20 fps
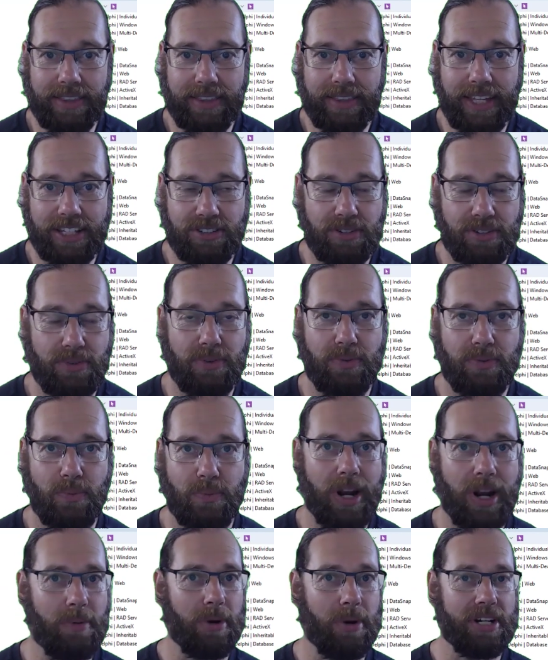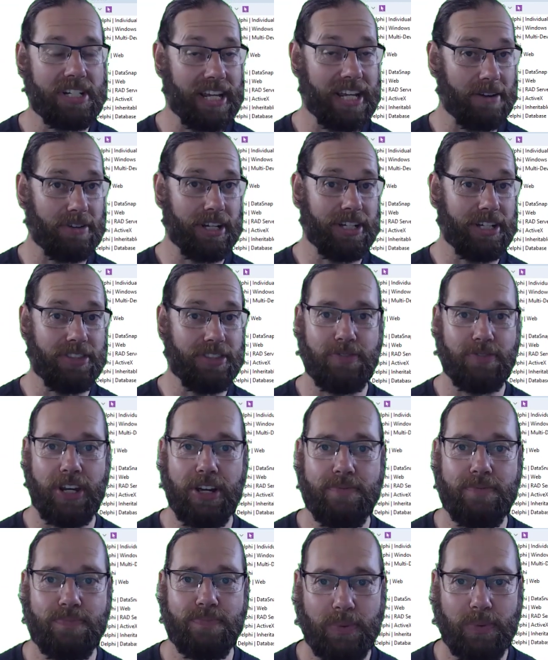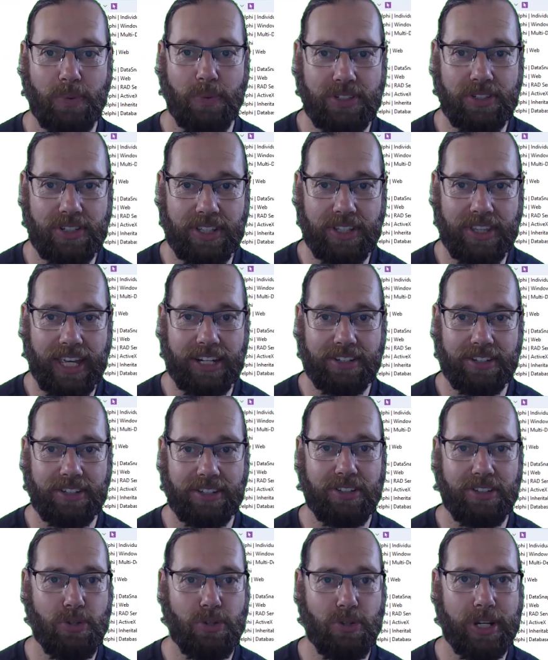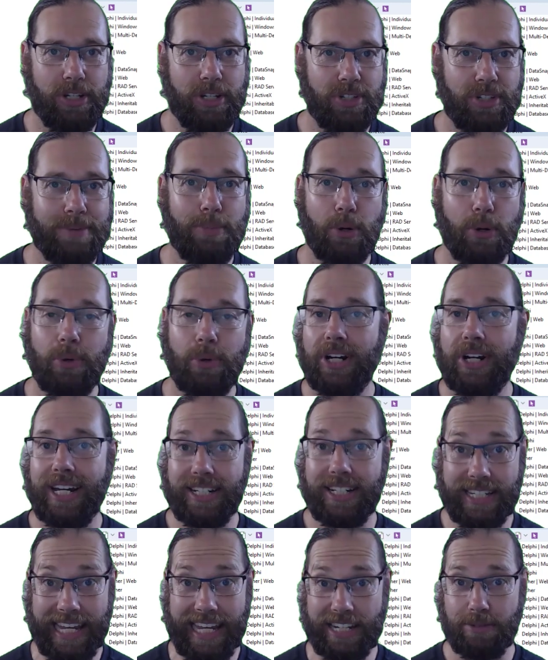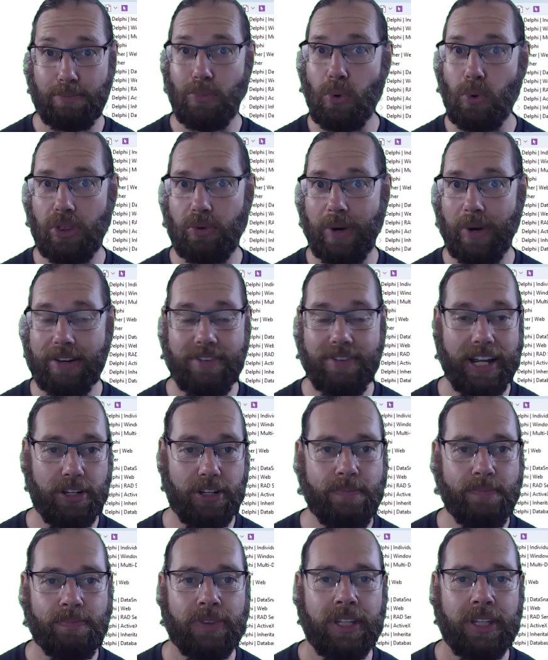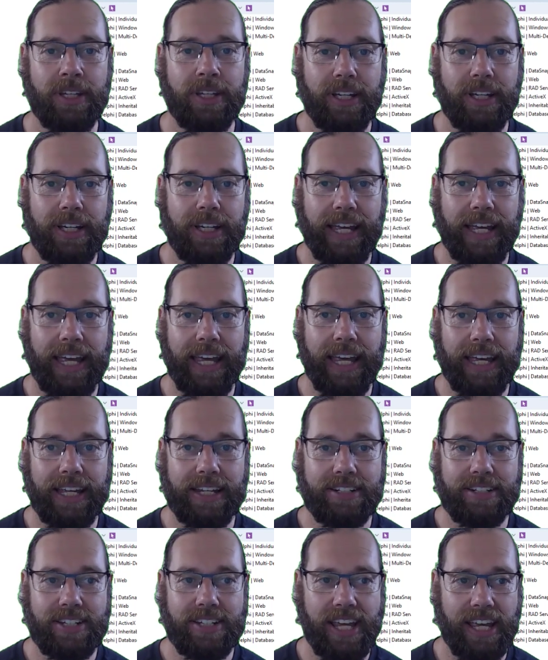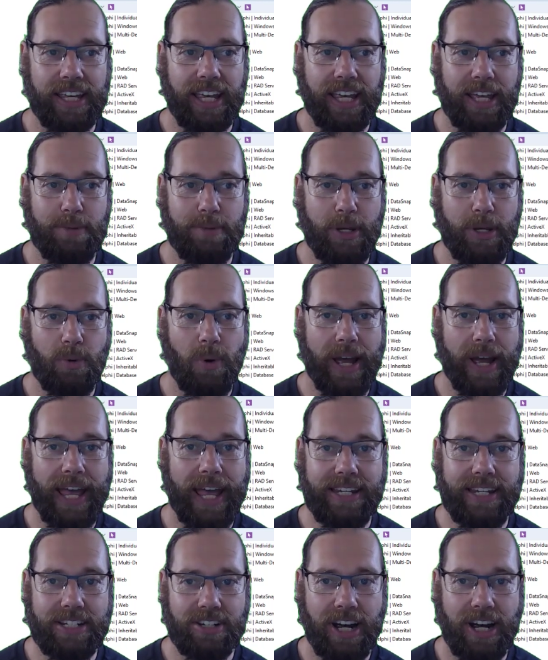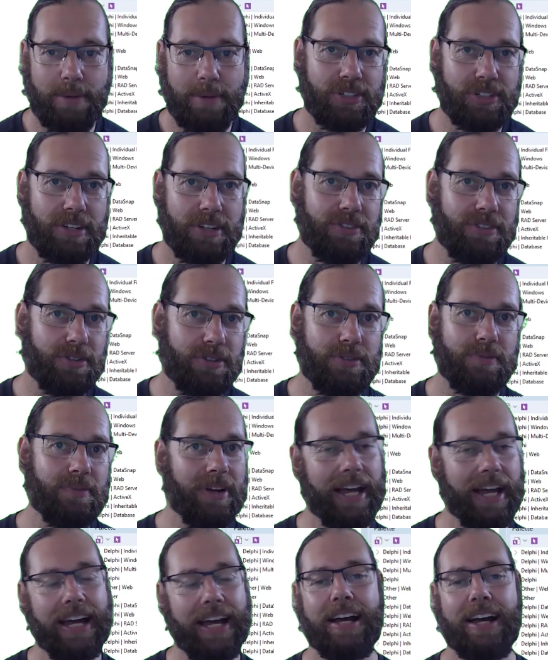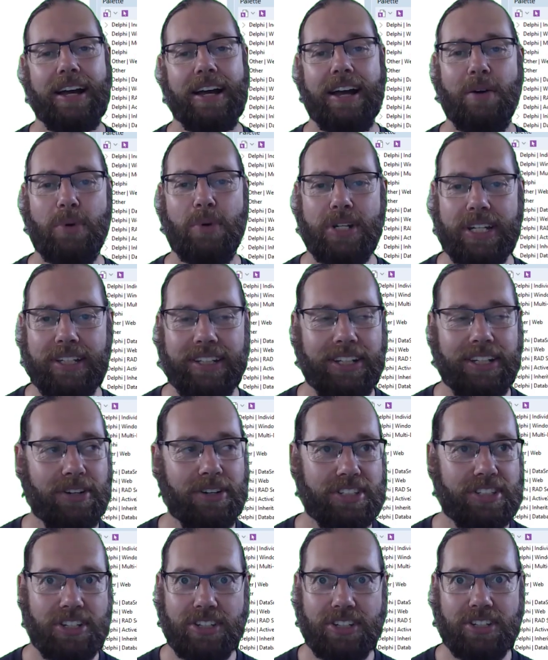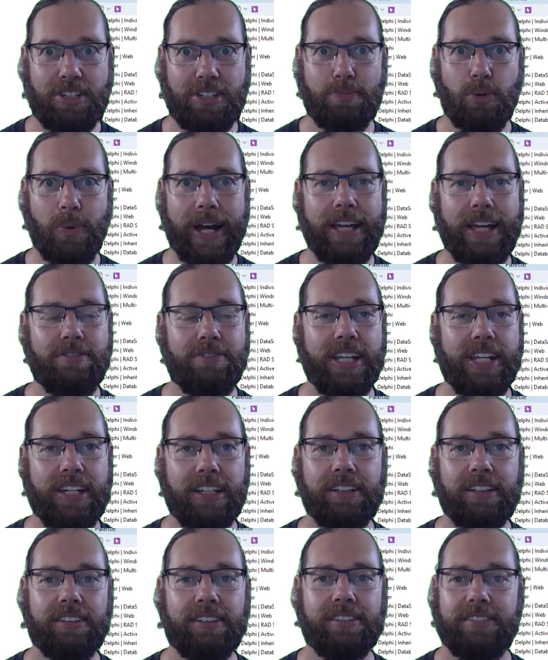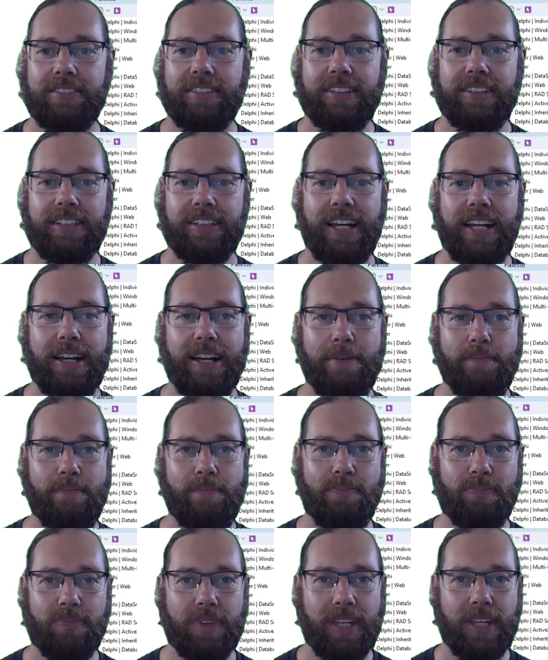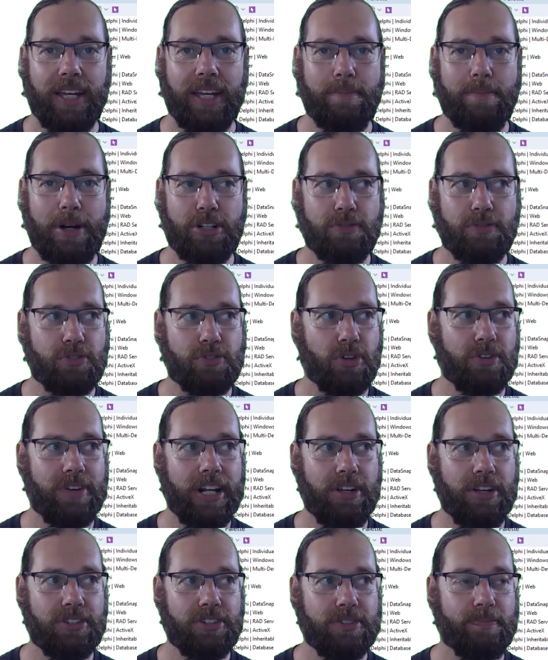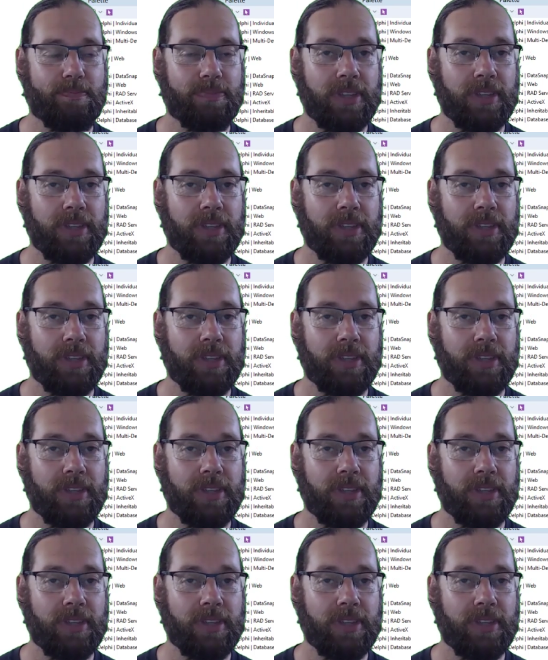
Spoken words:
that's what I wanted to cover in this video, was that you can use input query to get more than one value. And it can be quite handy at times if you are wanting, you know, it's just a simple way of getting a bunch of string values.